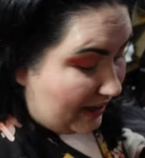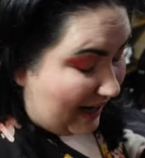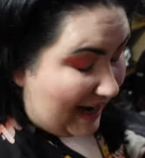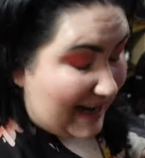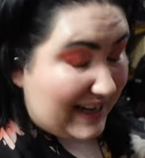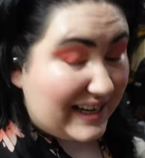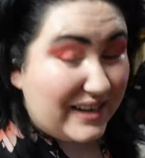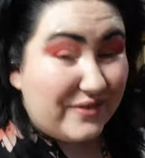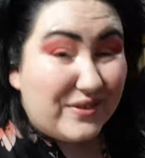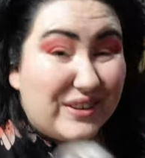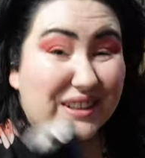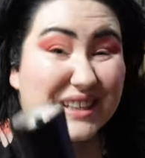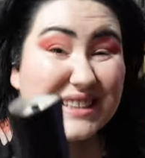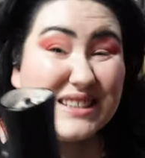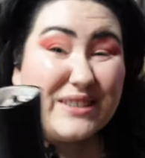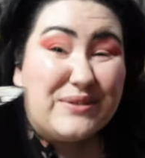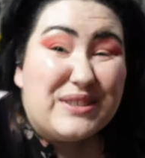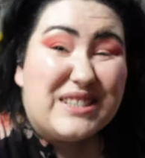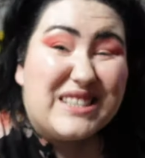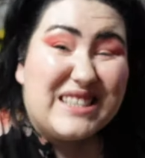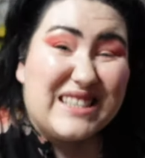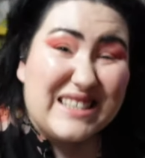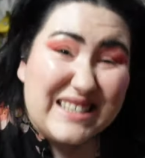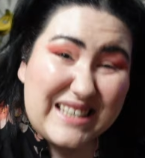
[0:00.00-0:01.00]
I didn't realize it
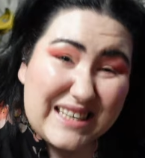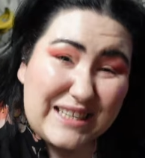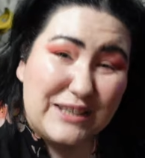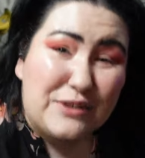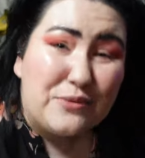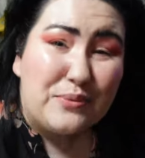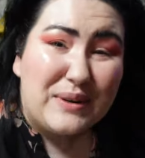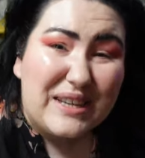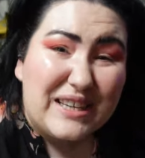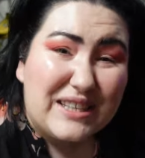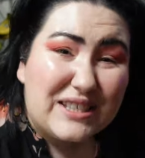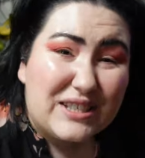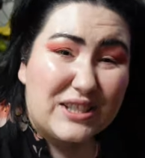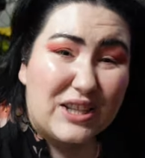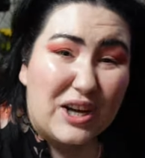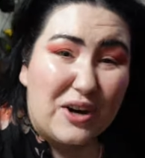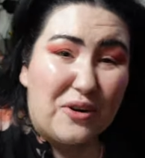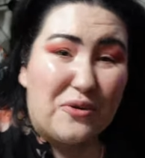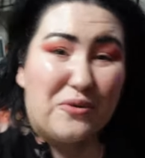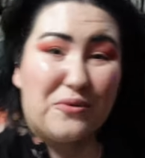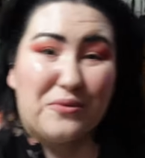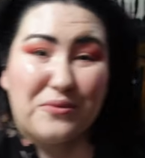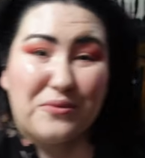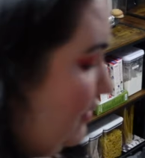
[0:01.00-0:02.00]
was 6 weeks though.
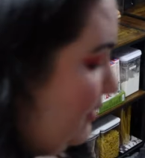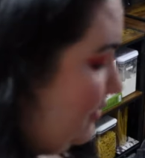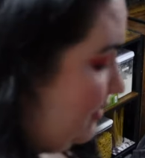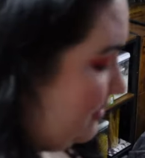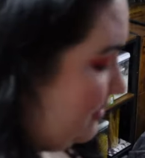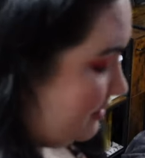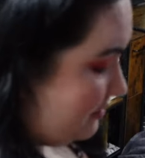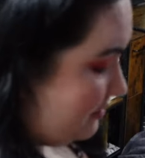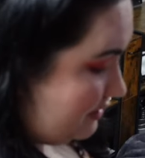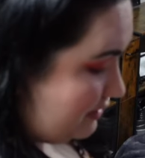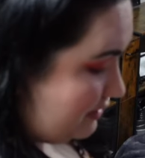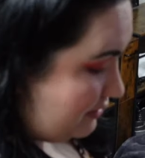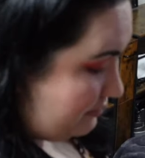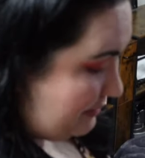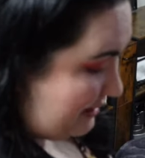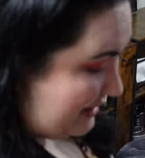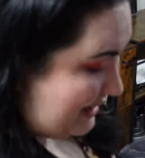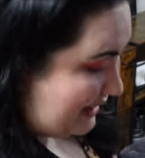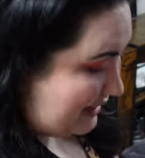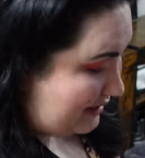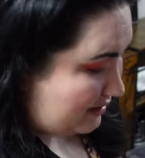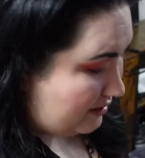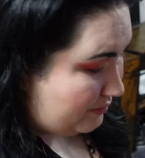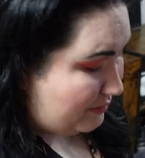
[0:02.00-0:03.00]
So this
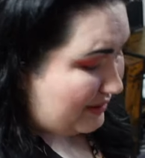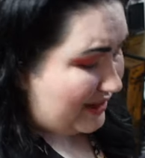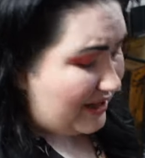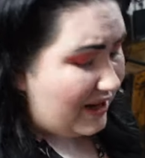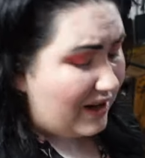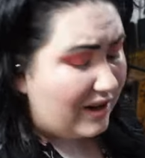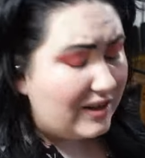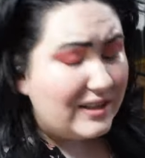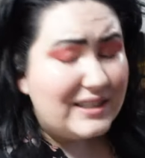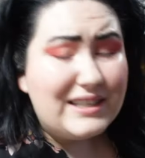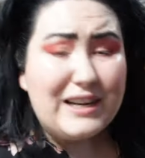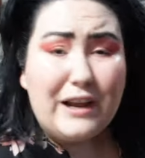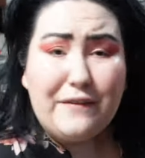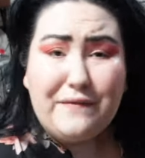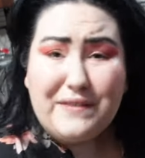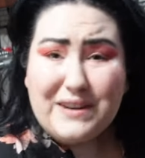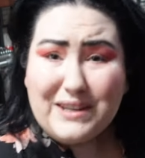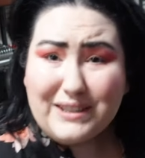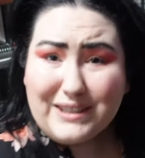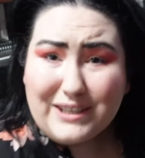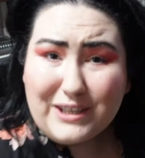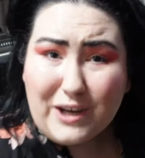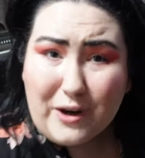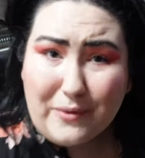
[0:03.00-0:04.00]
weekend we are
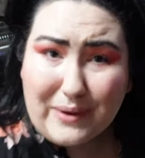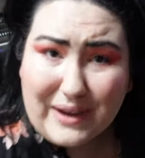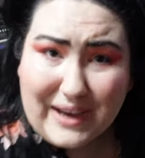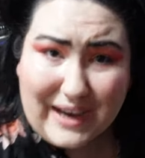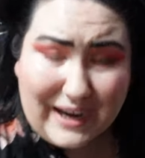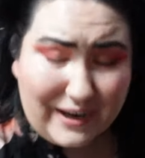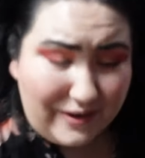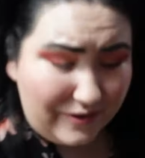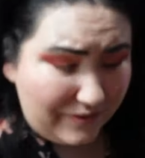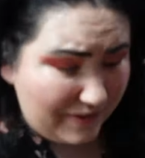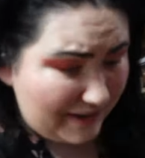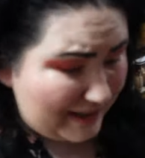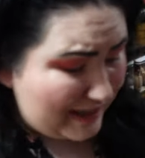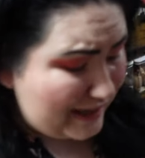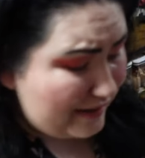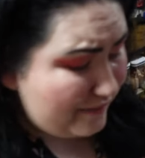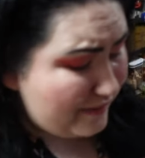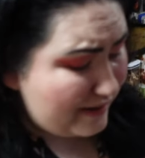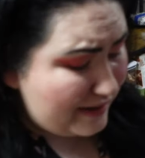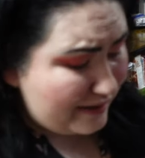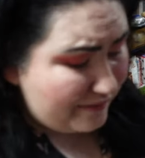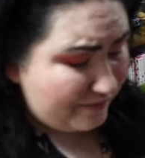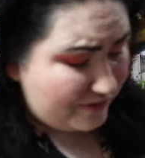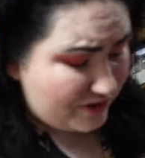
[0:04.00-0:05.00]
definitely going out,
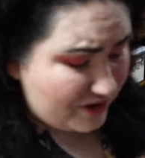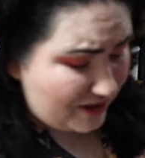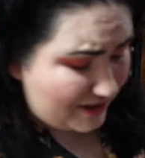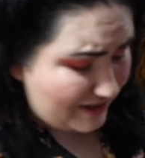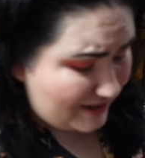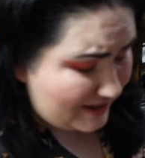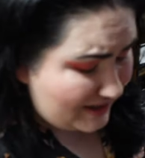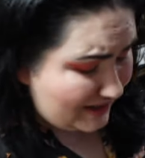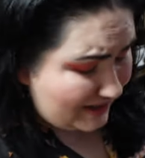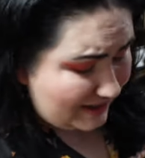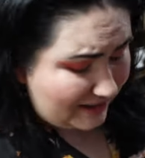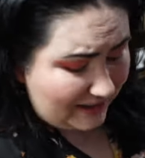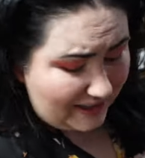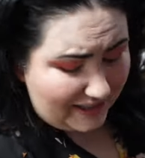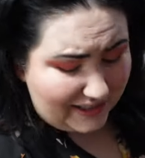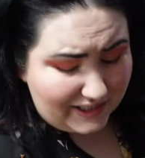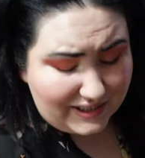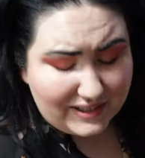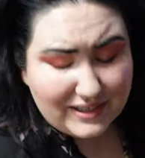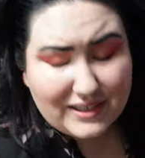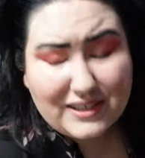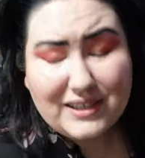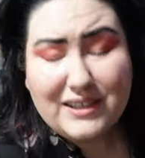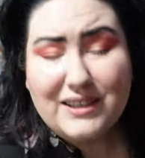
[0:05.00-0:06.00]
even if just to
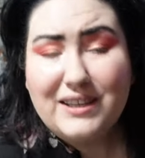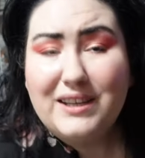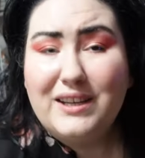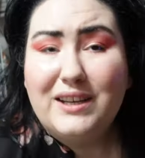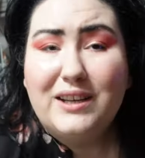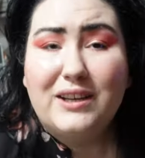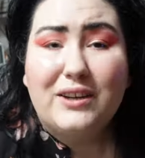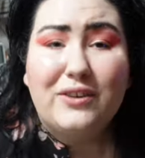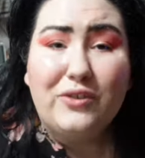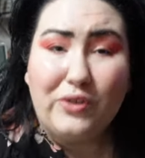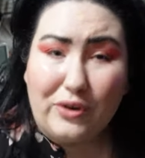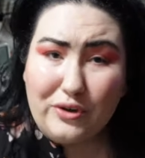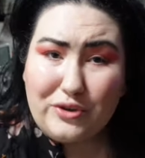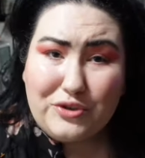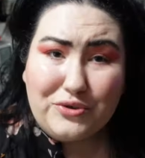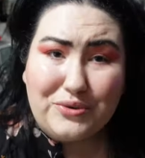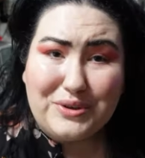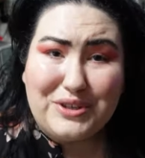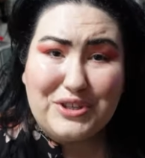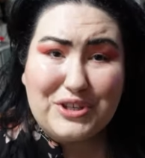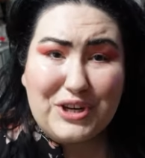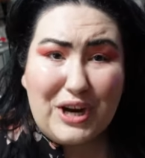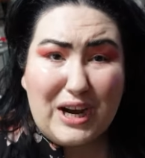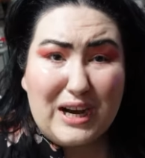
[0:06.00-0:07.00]
like grocery
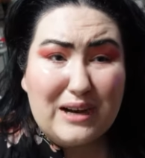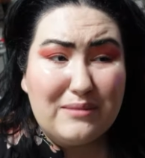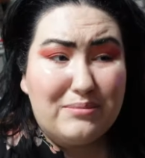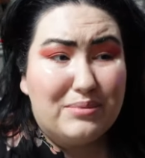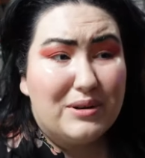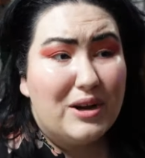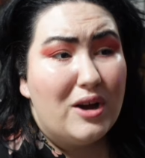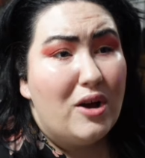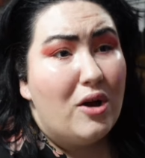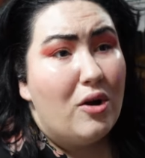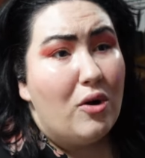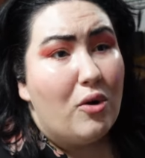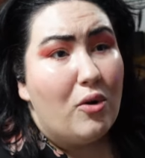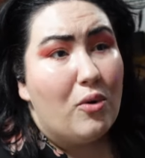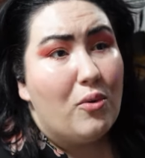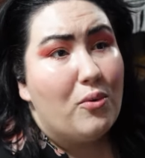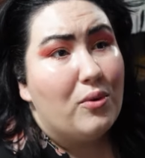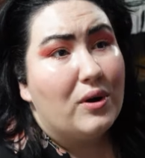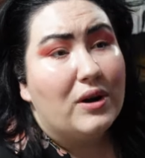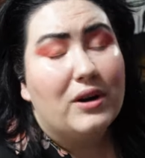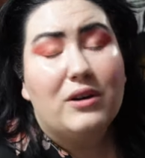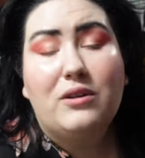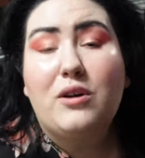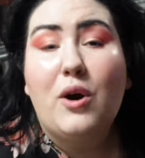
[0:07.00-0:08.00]
shop
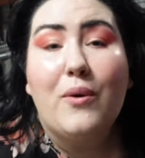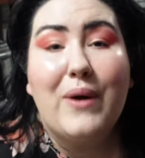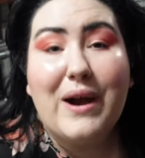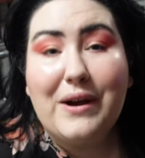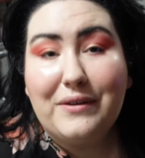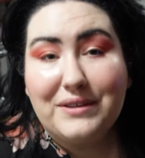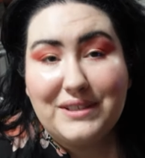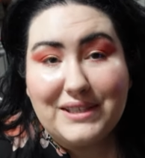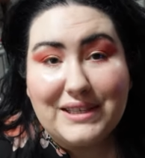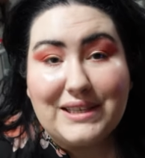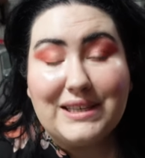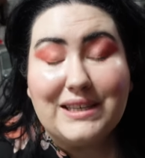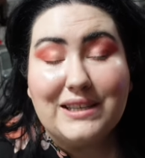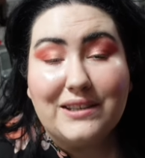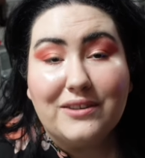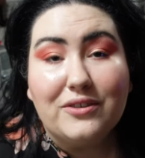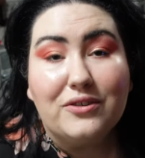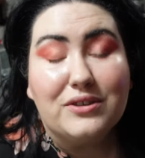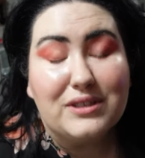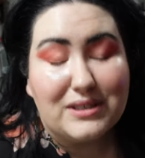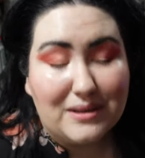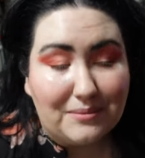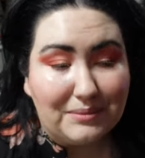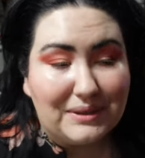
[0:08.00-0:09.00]
or go out to eat
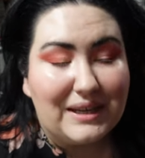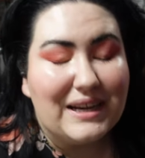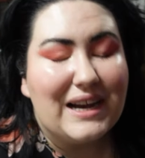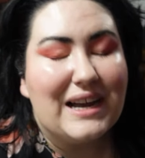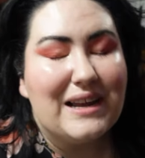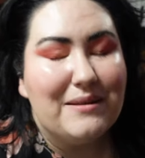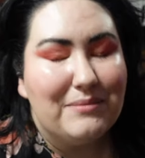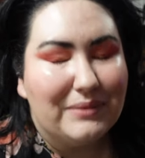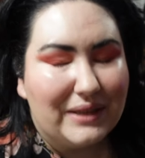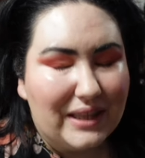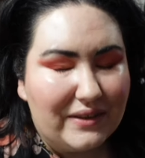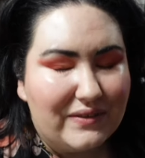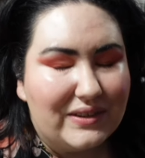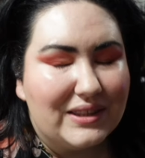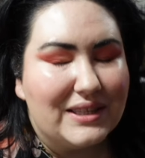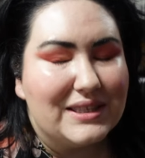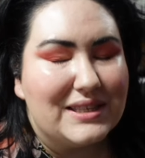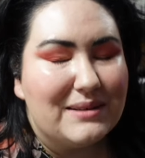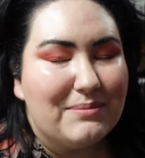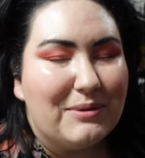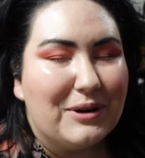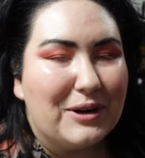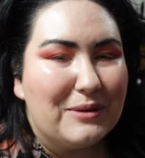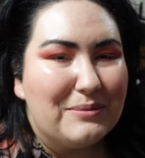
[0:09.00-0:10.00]
or something. I am leaving this
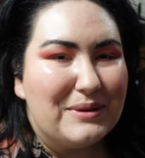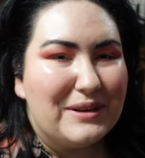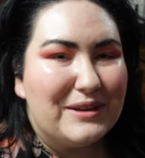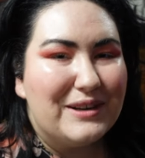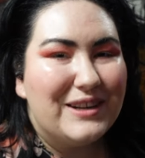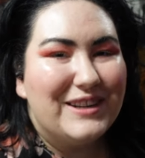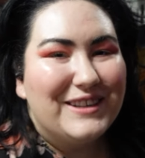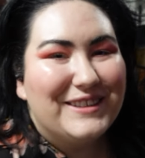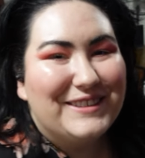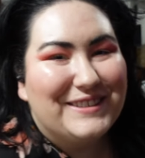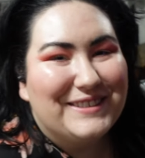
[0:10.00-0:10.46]
apartment.